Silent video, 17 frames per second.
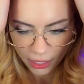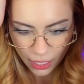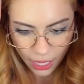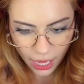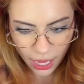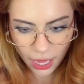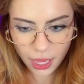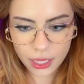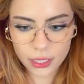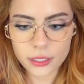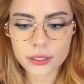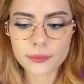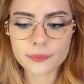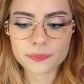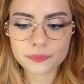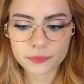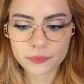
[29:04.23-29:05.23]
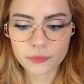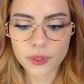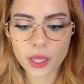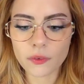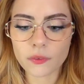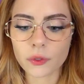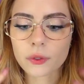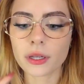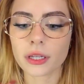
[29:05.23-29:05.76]
And
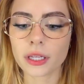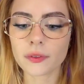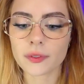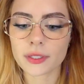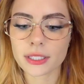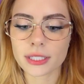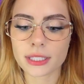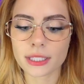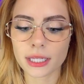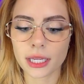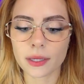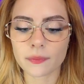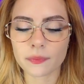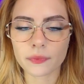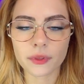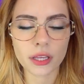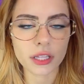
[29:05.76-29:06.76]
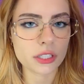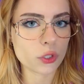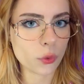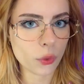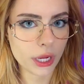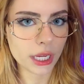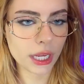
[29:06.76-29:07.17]
if you can even see, it's quite